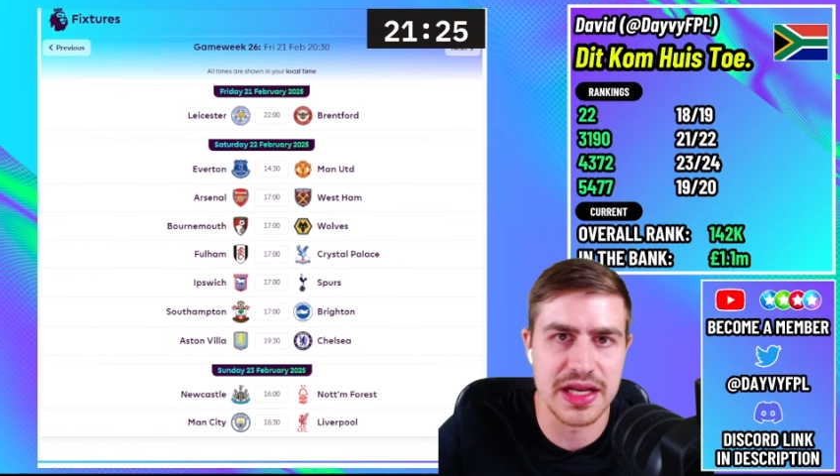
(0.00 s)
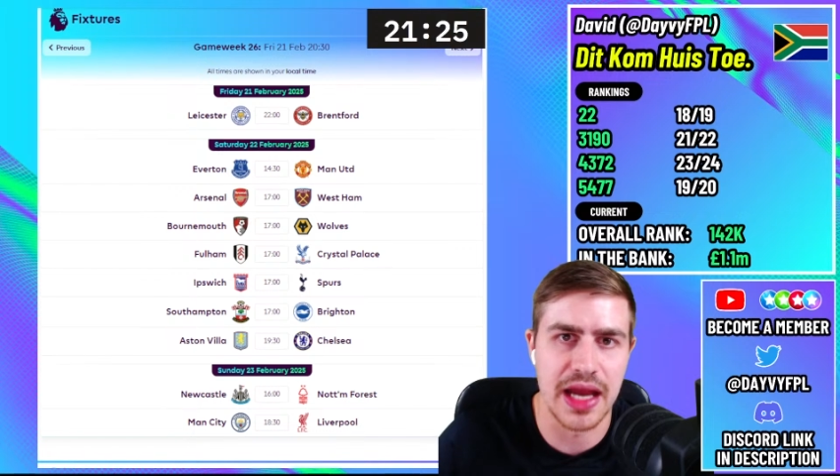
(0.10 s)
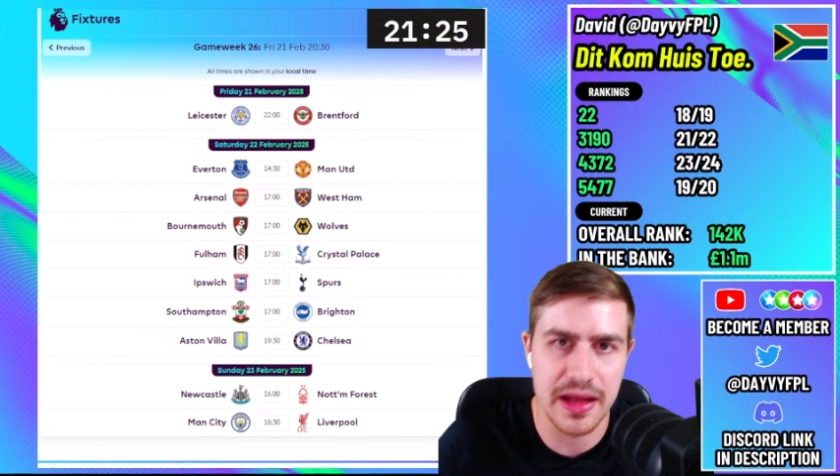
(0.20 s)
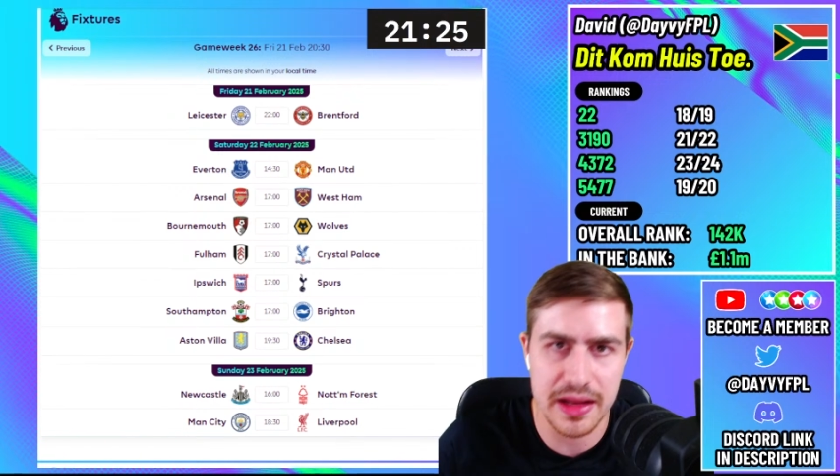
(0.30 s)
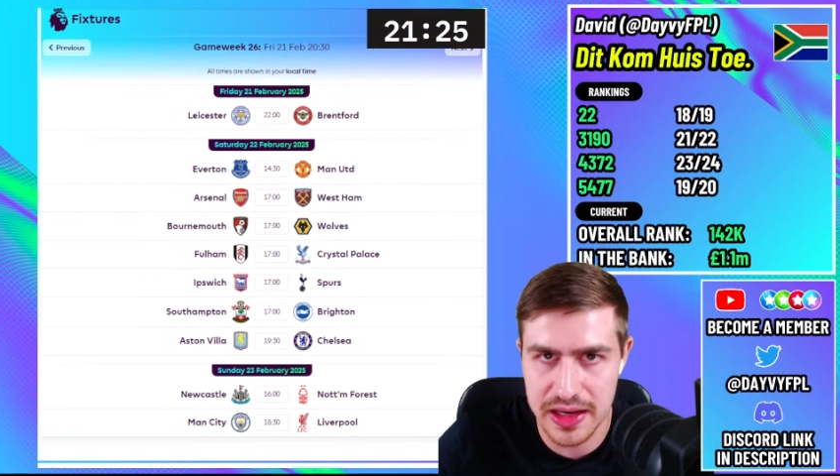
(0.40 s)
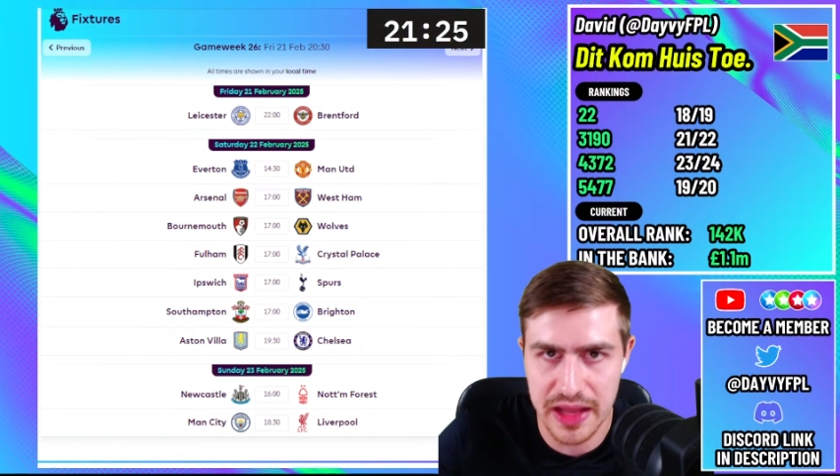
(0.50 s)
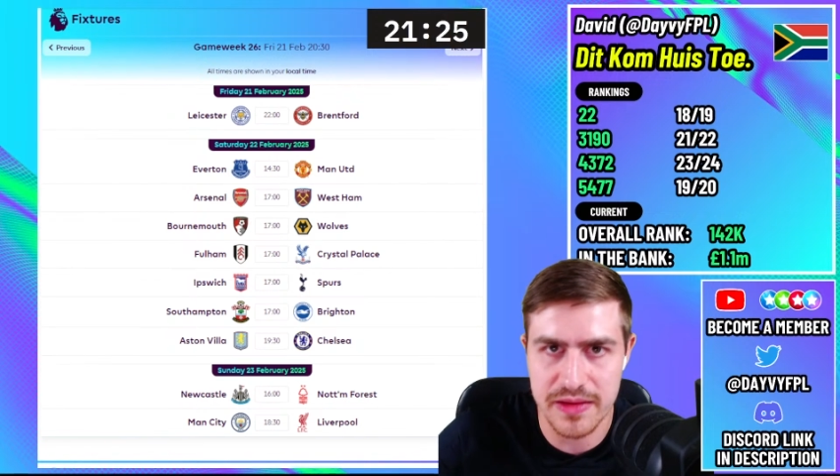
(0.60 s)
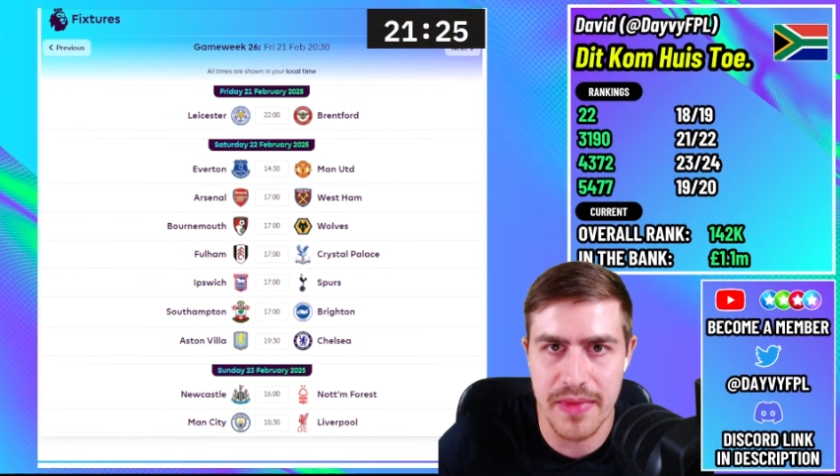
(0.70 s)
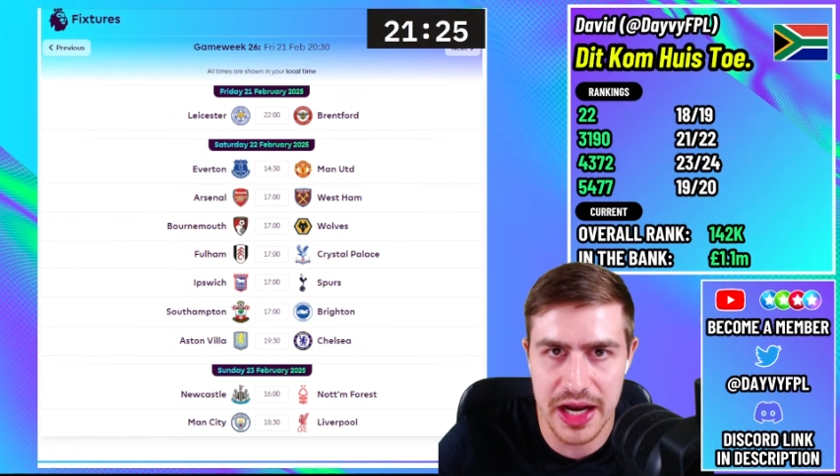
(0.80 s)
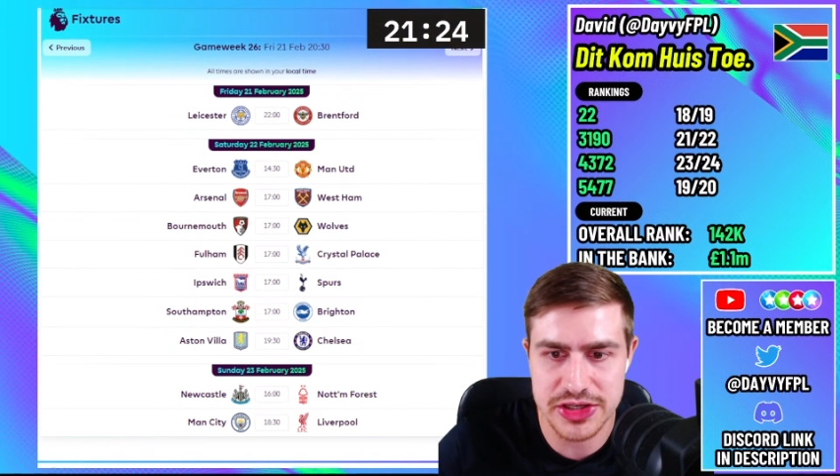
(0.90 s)

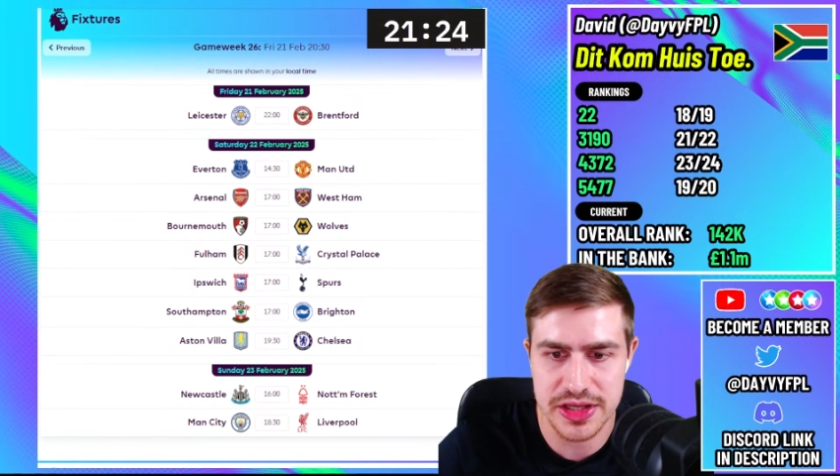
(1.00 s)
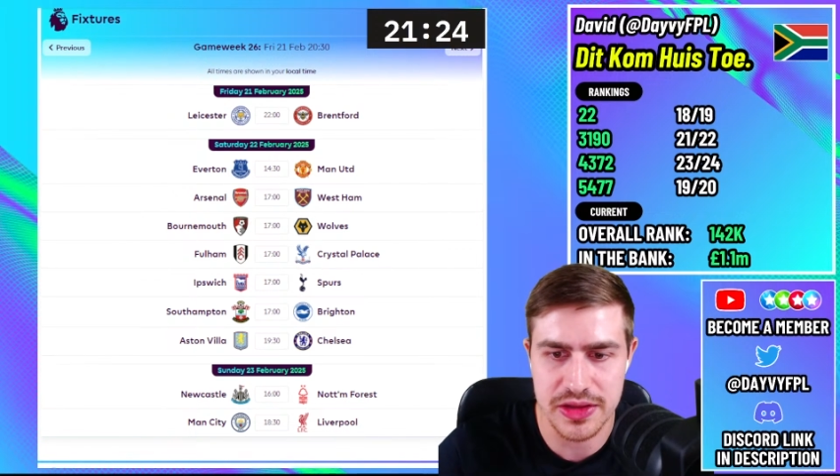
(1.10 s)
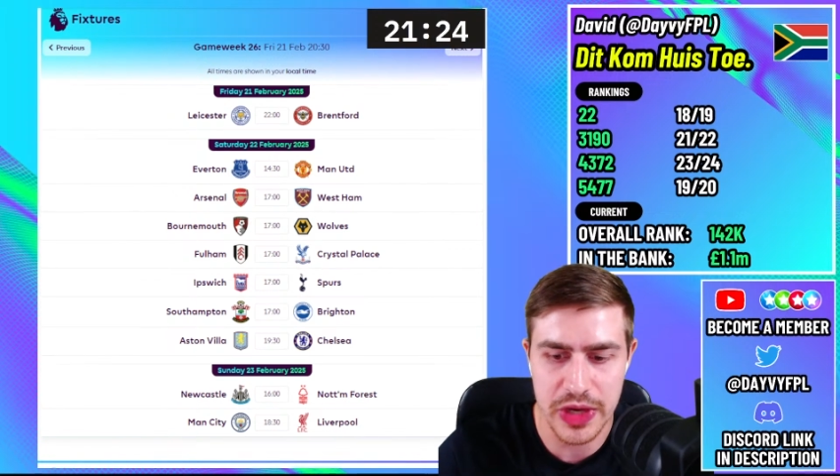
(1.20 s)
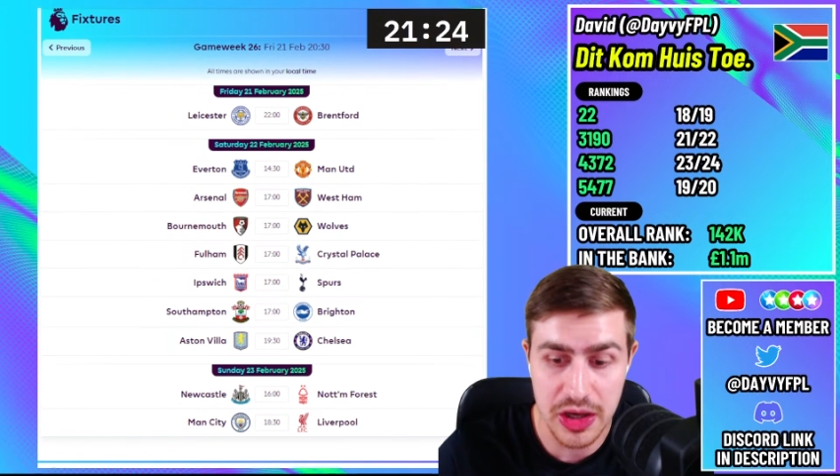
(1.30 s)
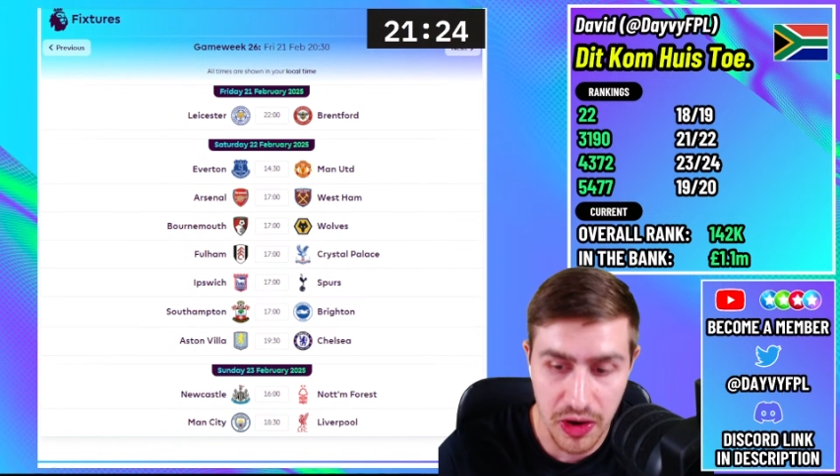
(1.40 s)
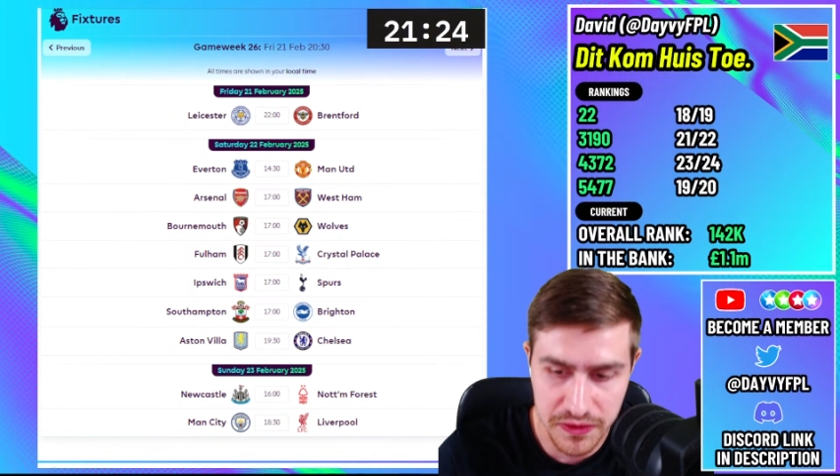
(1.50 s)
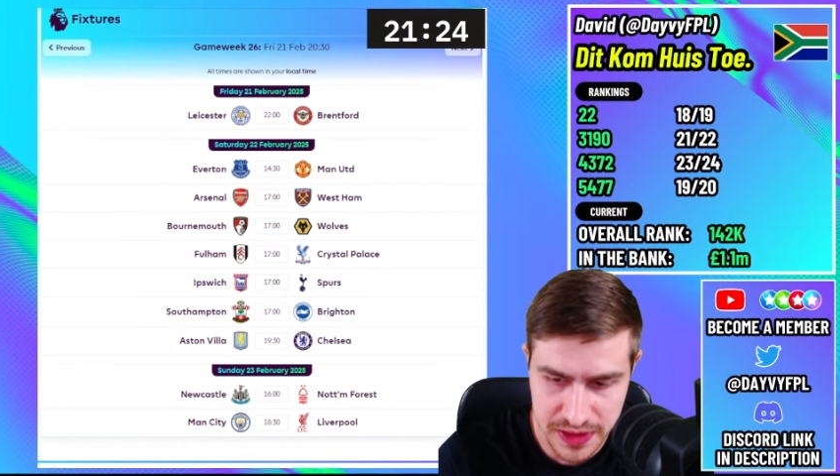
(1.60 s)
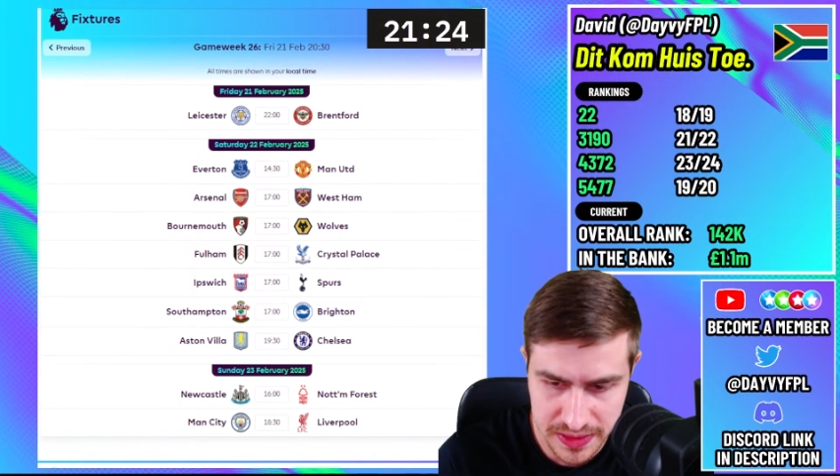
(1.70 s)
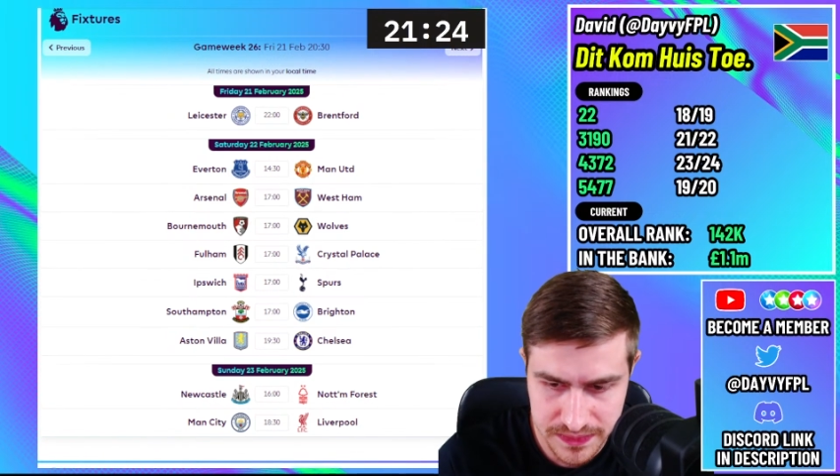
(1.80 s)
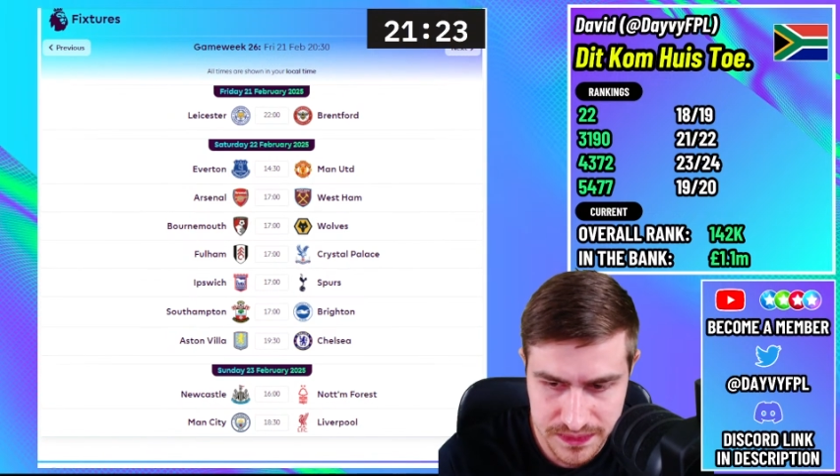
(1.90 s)
another manager the week after.